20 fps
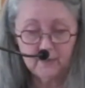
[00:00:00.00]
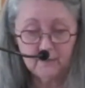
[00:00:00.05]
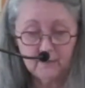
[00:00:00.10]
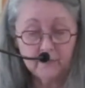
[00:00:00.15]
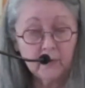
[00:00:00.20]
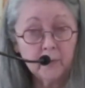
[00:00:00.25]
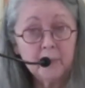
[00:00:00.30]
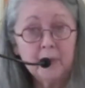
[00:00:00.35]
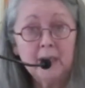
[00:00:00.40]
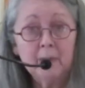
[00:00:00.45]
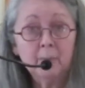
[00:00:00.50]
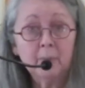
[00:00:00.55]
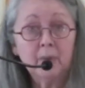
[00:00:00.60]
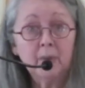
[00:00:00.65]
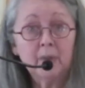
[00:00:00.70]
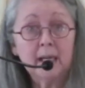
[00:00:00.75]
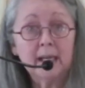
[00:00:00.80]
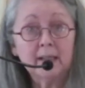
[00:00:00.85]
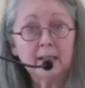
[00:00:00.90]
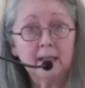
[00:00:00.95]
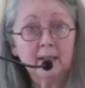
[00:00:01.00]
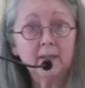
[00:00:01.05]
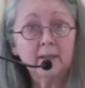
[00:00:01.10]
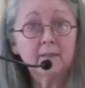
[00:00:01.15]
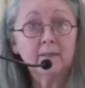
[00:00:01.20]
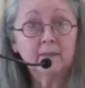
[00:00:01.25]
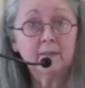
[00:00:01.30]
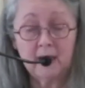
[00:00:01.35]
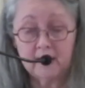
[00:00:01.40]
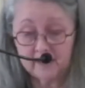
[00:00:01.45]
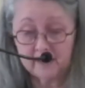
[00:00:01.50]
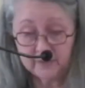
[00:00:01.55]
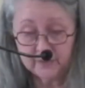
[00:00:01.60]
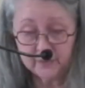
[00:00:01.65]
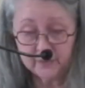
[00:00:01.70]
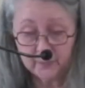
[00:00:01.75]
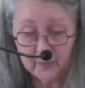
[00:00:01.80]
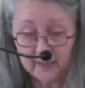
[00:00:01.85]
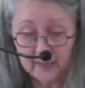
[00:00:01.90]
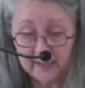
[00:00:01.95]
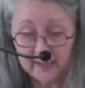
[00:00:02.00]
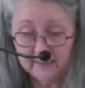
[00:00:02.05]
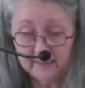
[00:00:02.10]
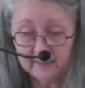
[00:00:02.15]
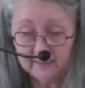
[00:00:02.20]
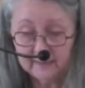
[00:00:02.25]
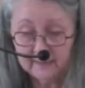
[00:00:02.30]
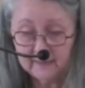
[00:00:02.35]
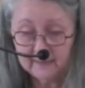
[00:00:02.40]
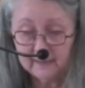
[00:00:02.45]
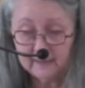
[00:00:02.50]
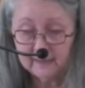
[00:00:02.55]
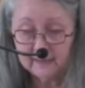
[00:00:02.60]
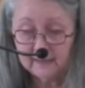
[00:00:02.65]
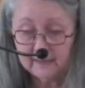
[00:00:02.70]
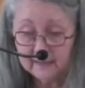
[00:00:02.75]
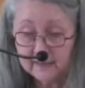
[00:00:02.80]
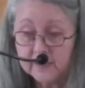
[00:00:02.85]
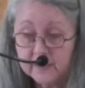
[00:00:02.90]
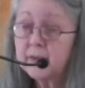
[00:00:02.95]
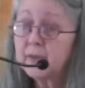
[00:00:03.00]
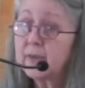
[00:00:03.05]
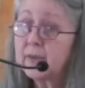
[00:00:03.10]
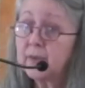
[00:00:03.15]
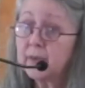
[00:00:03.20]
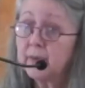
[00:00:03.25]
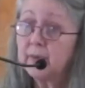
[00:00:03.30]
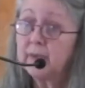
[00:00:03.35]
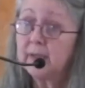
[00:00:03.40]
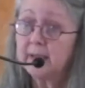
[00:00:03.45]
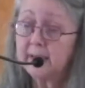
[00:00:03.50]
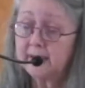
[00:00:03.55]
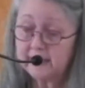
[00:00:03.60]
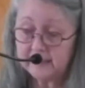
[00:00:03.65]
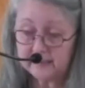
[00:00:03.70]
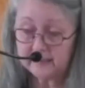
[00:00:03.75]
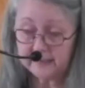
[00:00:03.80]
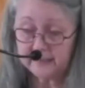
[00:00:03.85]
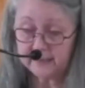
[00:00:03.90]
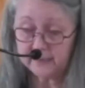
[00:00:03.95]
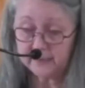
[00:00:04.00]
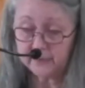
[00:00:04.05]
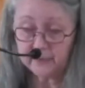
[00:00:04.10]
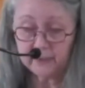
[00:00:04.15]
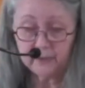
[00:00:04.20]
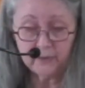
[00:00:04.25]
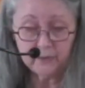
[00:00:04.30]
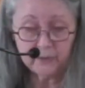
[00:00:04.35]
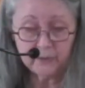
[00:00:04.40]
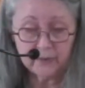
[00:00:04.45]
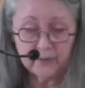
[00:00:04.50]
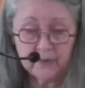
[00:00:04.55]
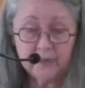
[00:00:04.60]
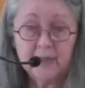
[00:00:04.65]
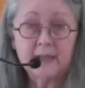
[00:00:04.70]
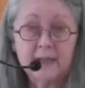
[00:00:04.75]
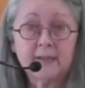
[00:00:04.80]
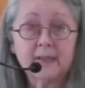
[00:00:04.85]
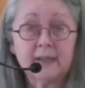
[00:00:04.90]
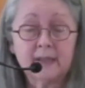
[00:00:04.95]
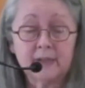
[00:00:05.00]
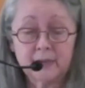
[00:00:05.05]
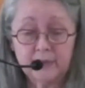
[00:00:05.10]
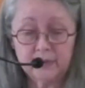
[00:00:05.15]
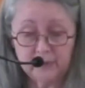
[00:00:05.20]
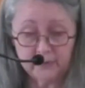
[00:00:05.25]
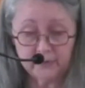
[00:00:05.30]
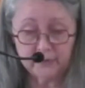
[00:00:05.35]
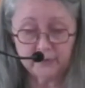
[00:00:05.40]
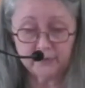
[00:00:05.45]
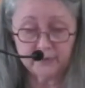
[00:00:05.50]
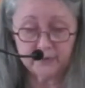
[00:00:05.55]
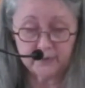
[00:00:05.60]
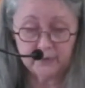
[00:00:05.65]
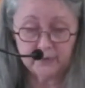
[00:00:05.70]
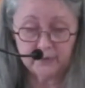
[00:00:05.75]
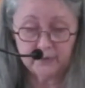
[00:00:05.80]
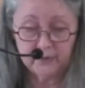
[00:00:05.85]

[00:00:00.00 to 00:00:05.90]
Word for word: For people identified as white, it is too easy to ignore these issues,